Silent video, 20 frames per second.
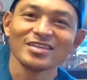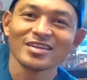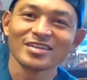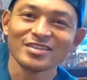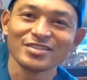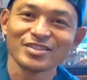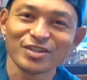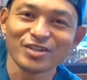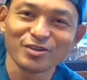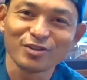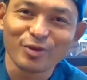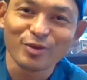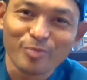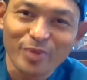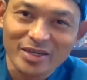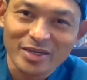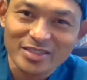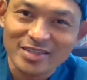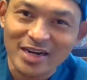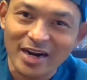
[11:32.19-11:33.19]
considered the
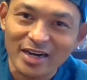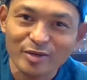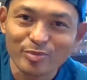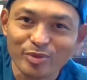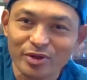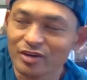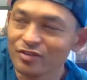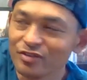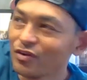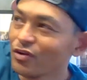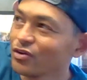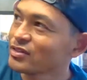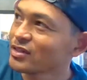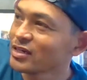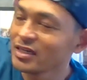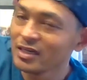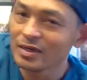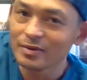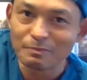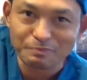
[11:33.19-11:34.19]
best hockey player of all
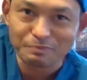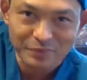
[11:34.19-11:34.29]
time.